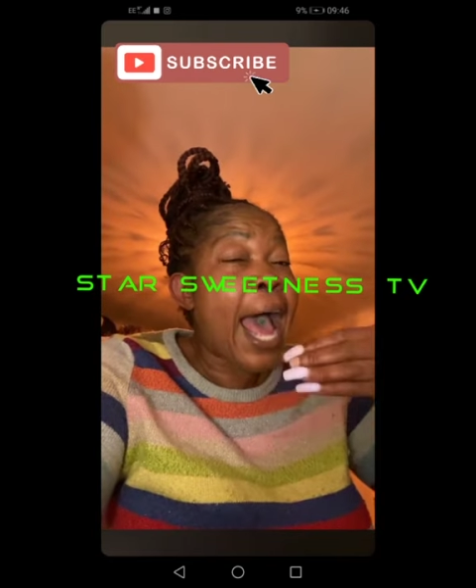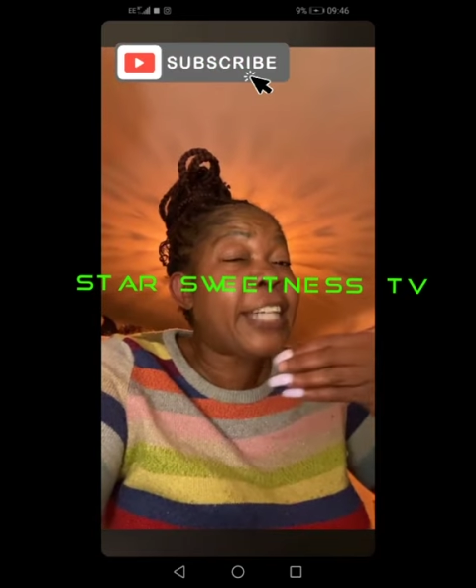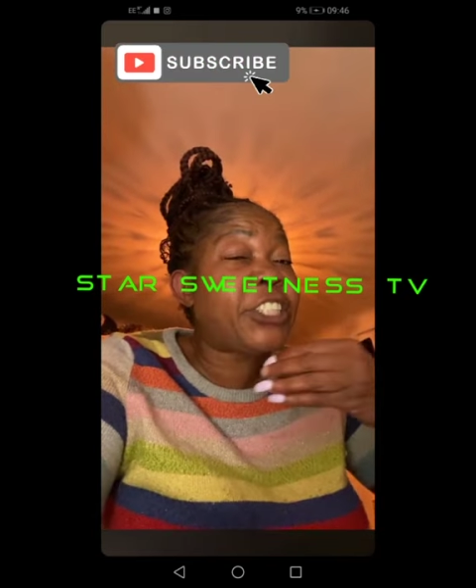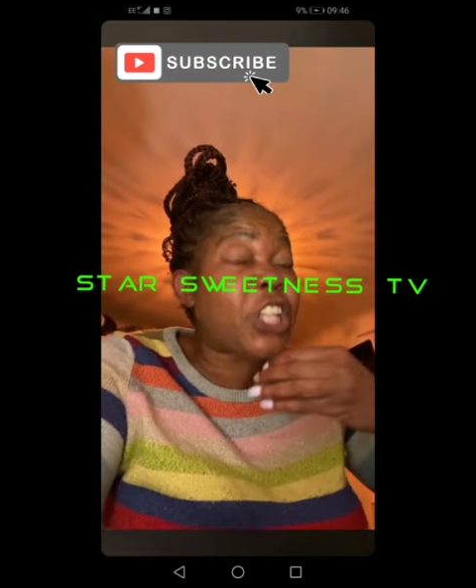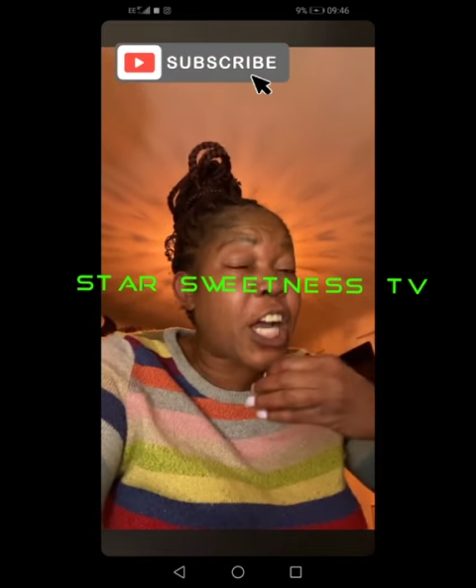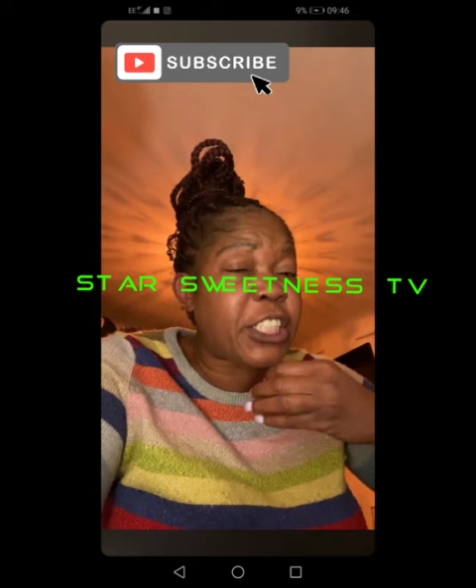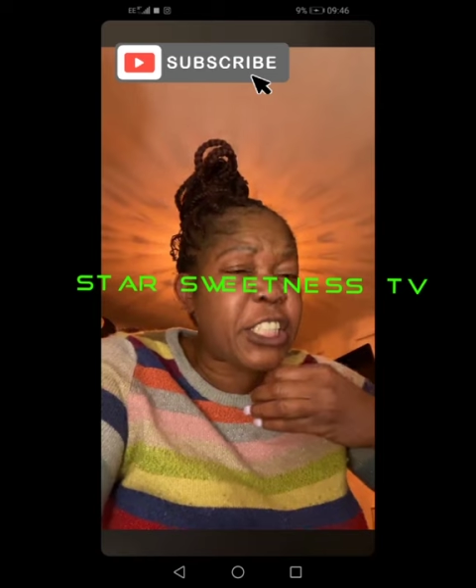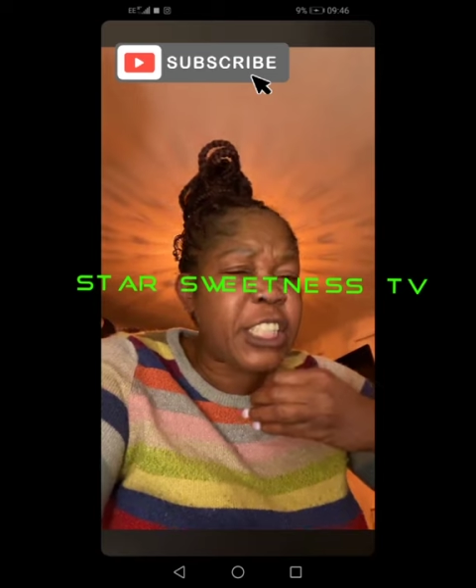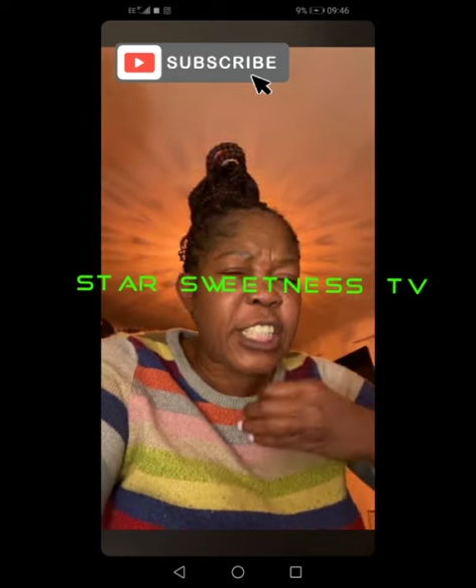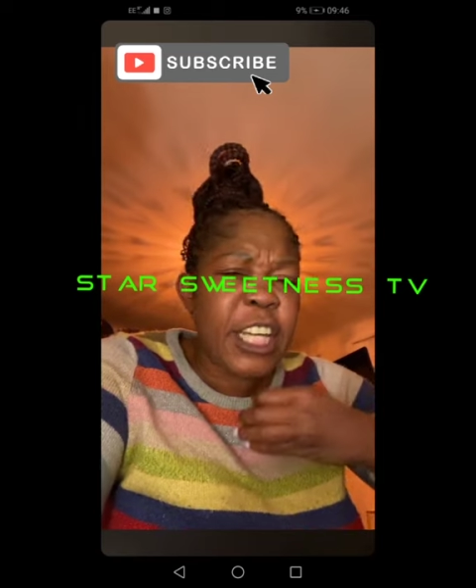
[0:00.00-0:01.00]
I
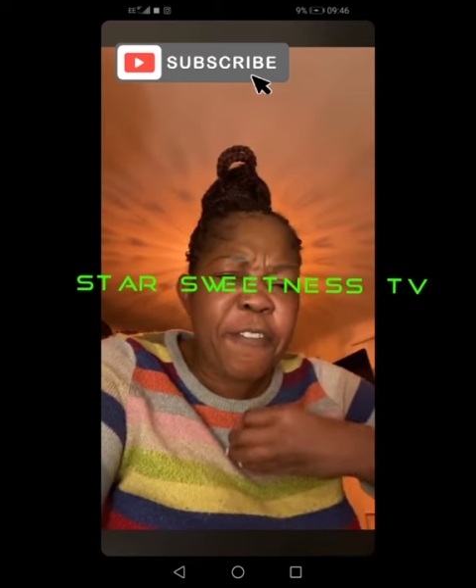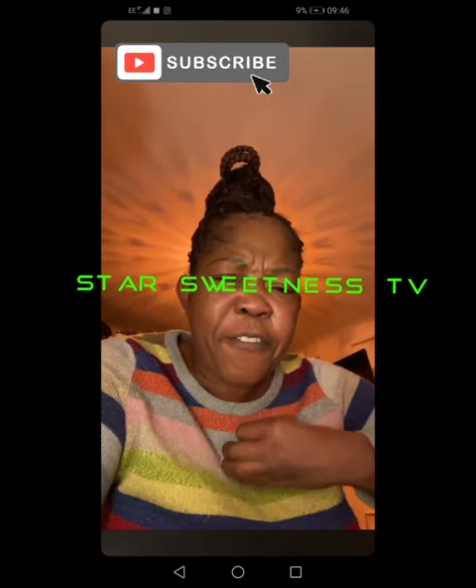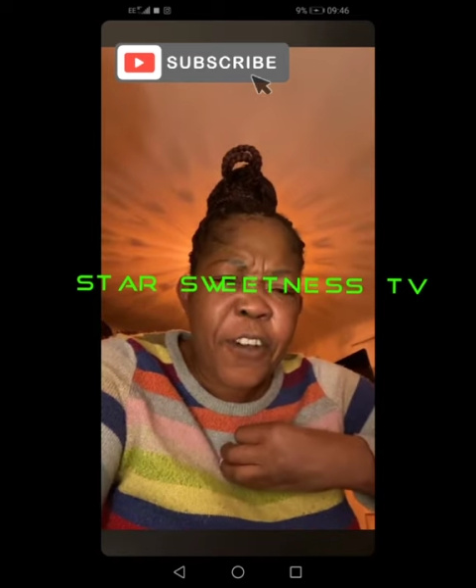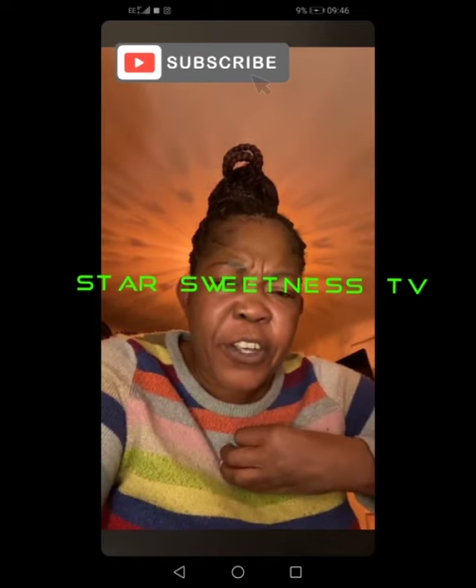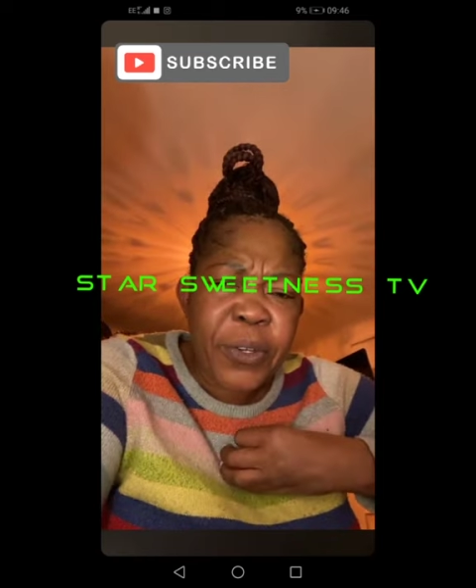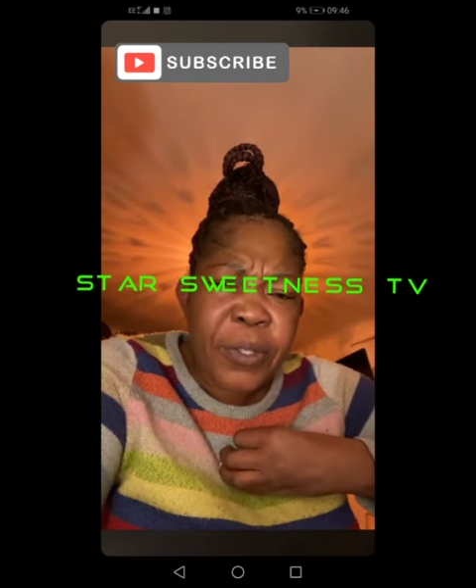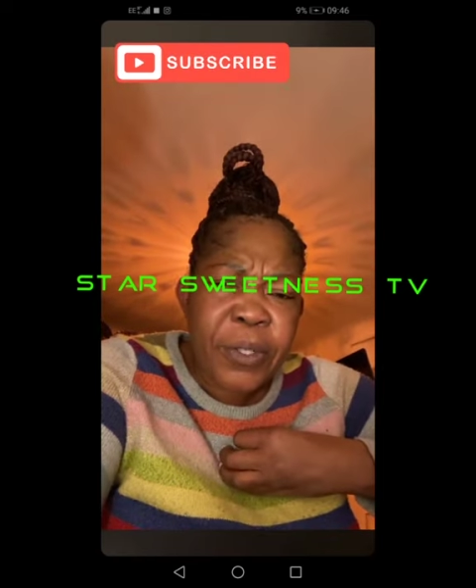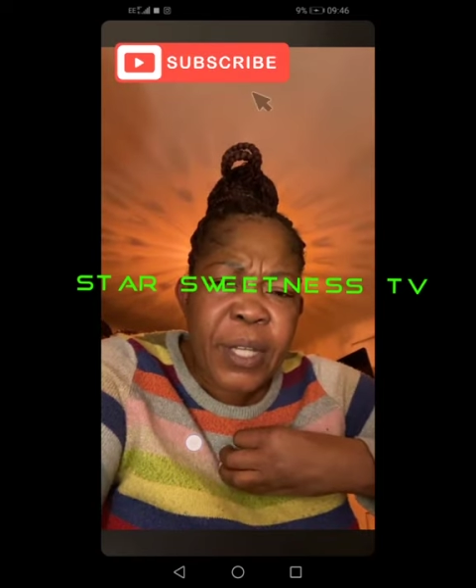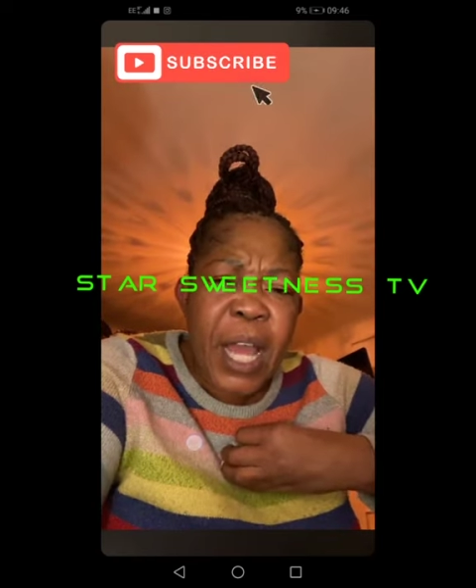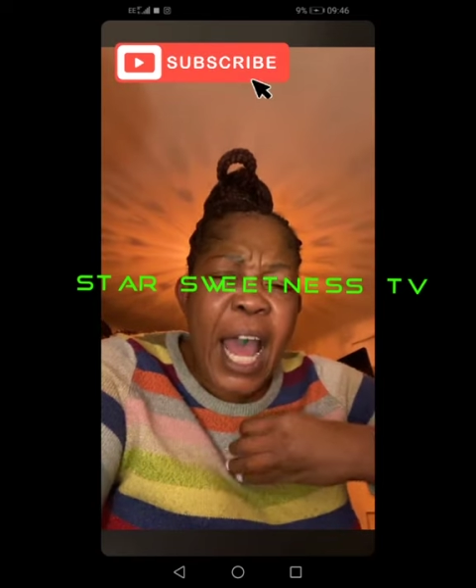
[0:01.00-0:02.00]
start to sing for
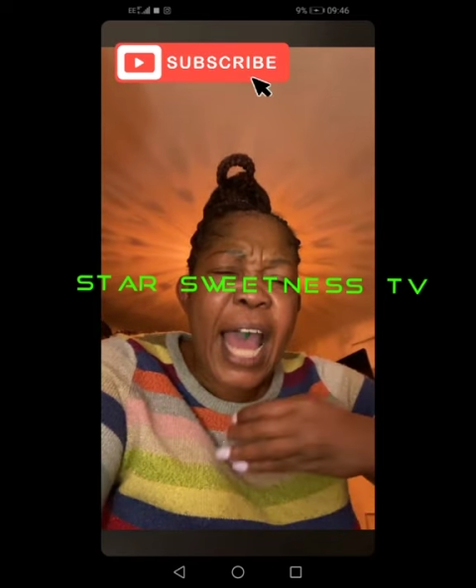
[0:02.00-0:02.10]
you.